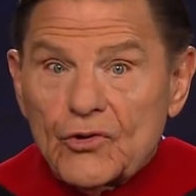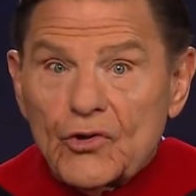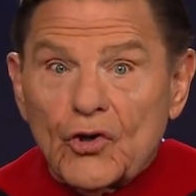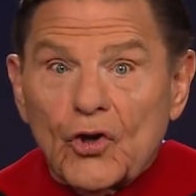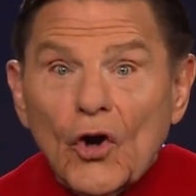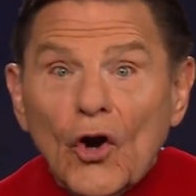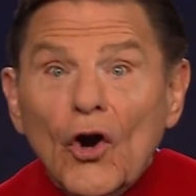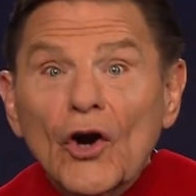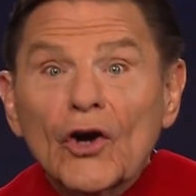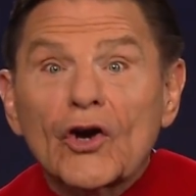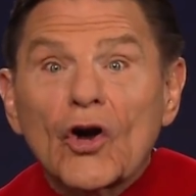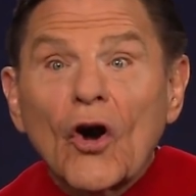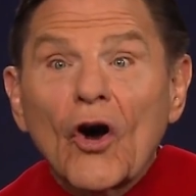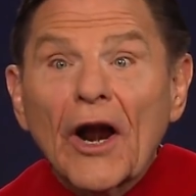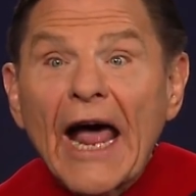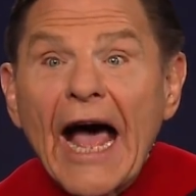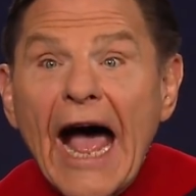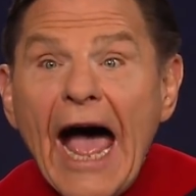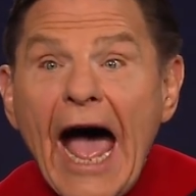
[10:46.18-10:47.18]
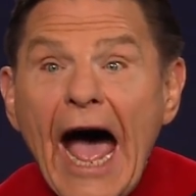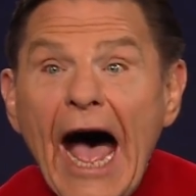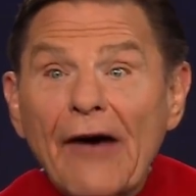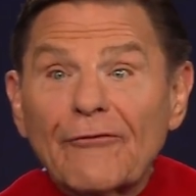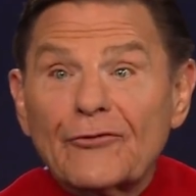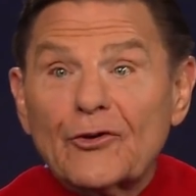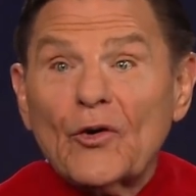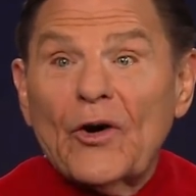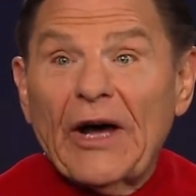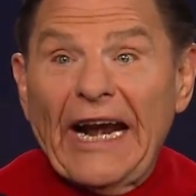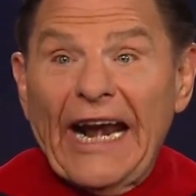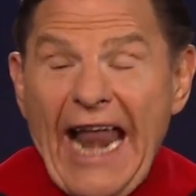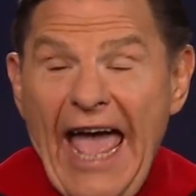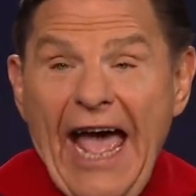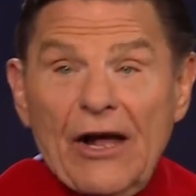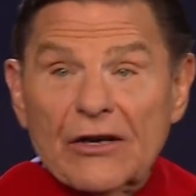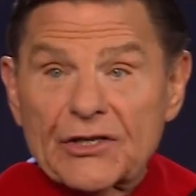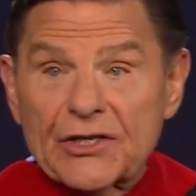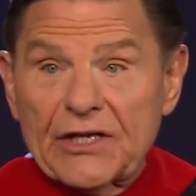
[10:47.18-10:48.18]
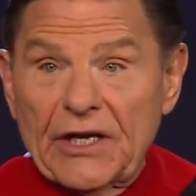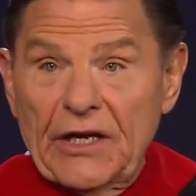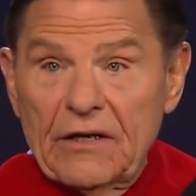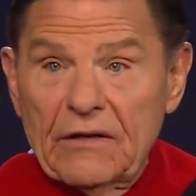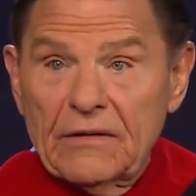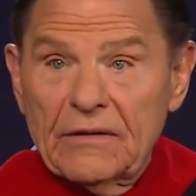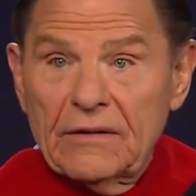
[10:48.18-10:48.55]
You're going to have to announce it.